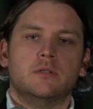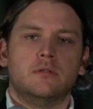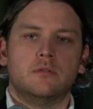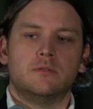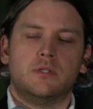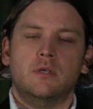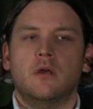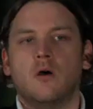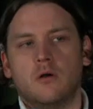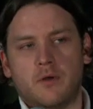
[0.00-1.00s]
CEO
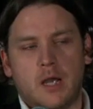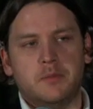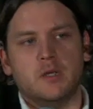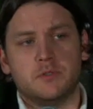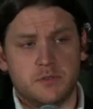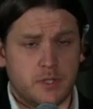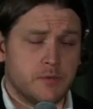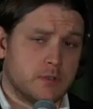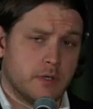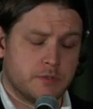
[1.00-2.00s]
of IBM. She's given this
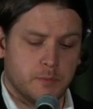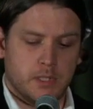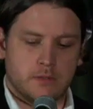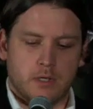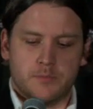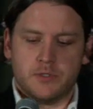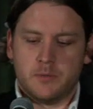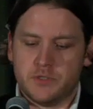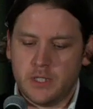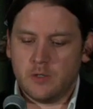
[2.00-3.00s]
lecture many times. Her name's
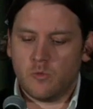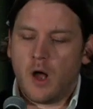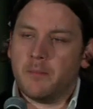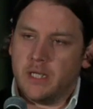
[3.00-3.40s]
Jenny Romedy.